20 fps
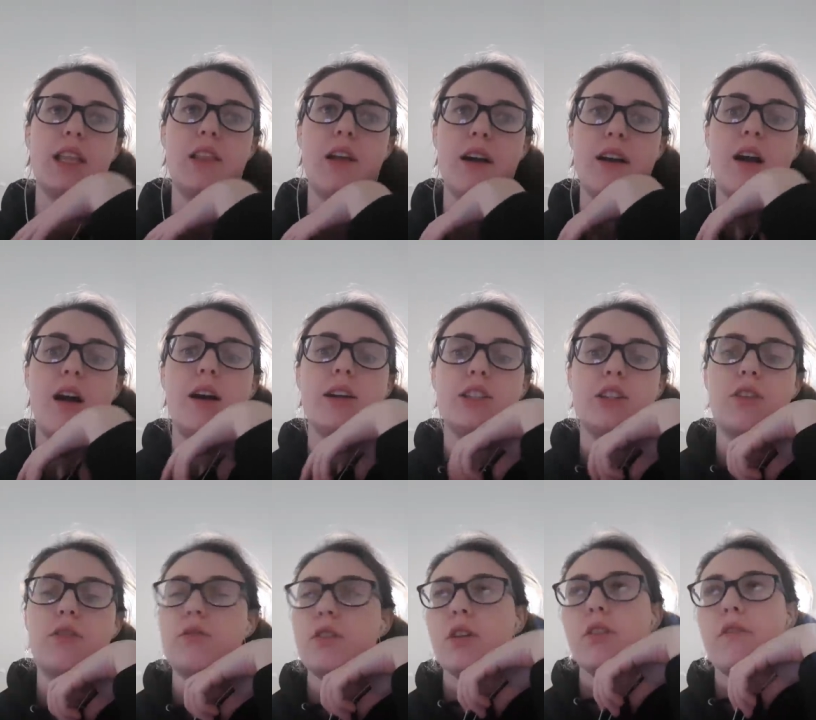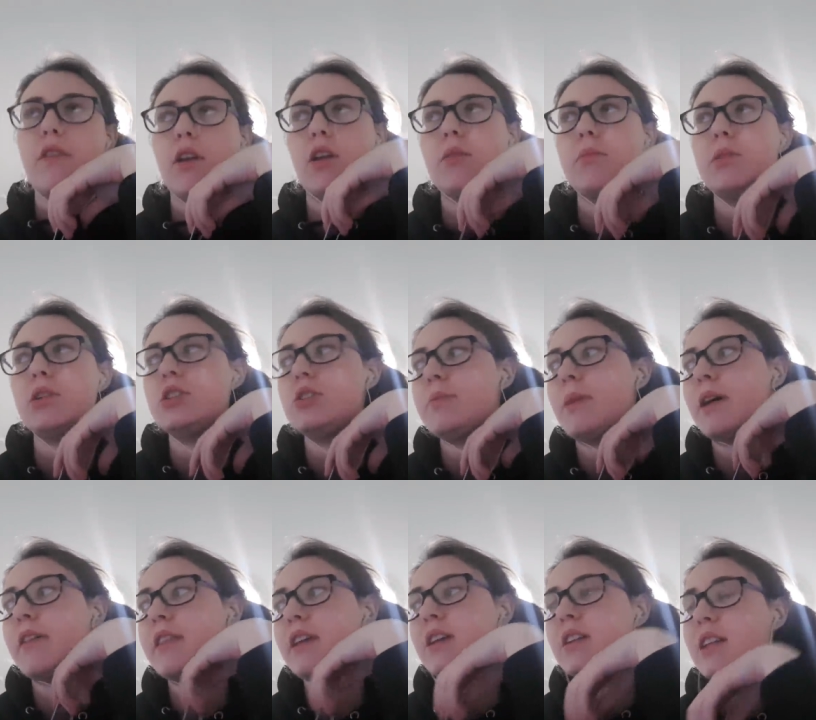Like, I don't know very much
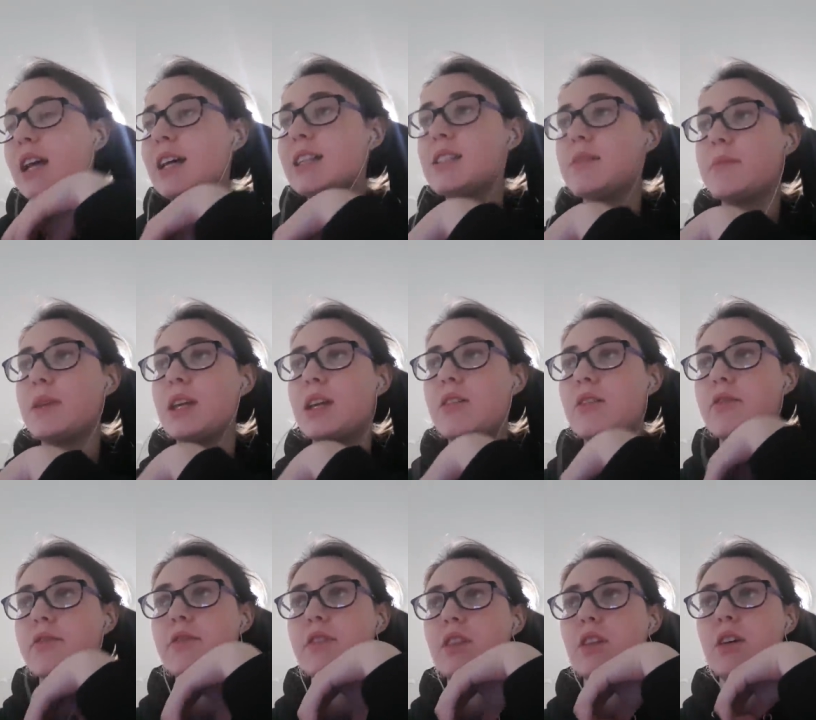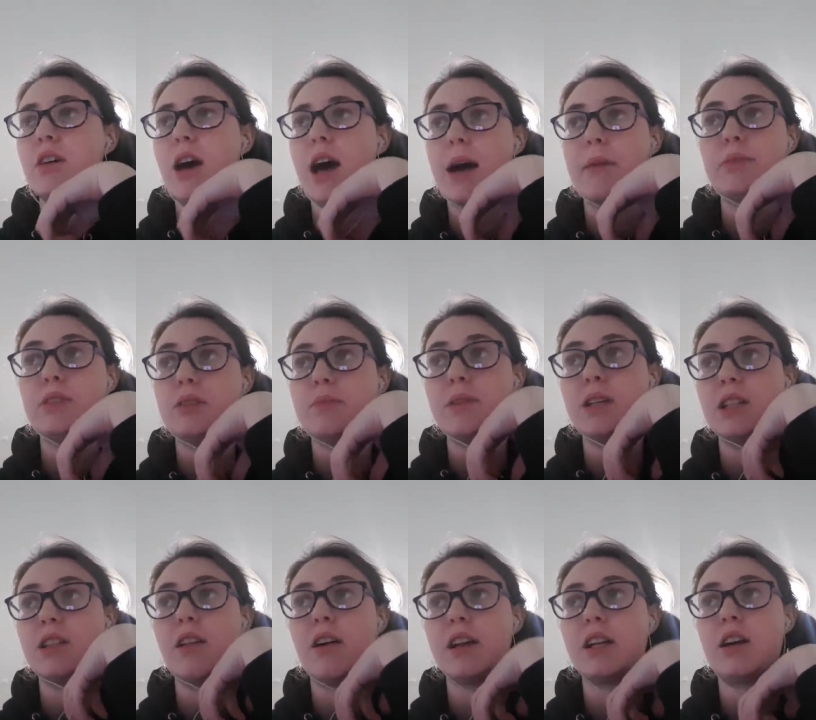about the anatomy of the
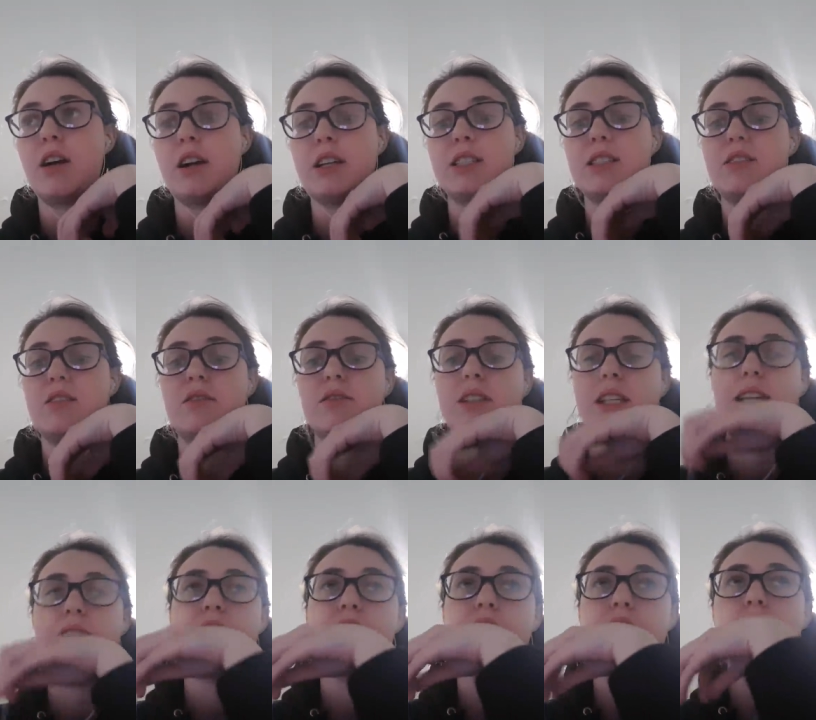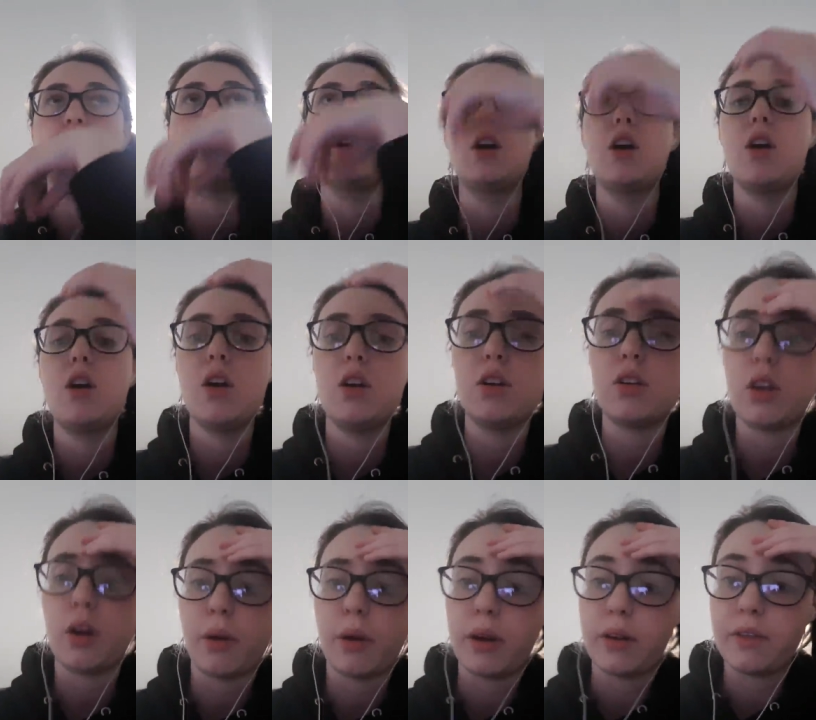abdomen. Like, I still need to
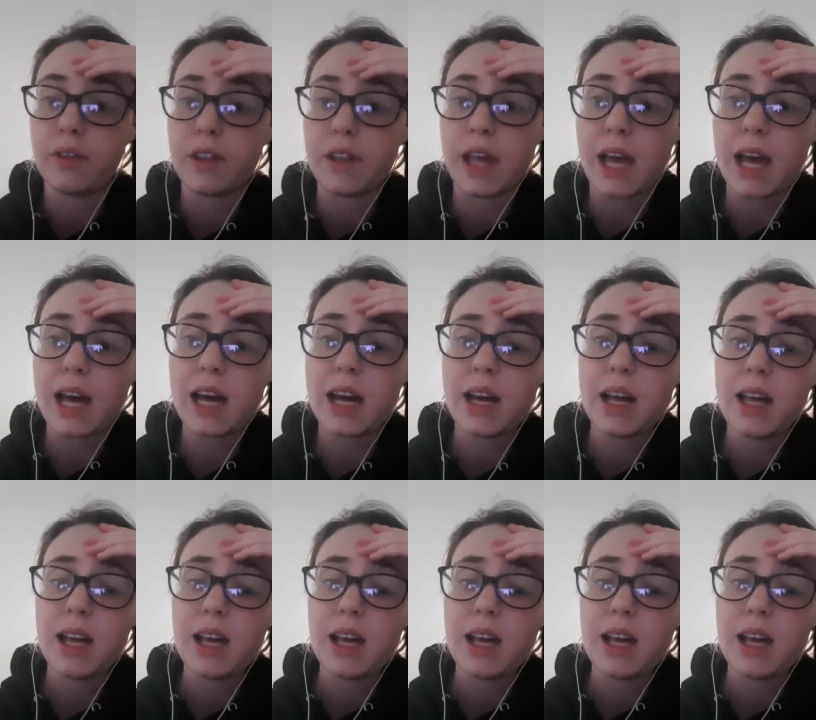go over that.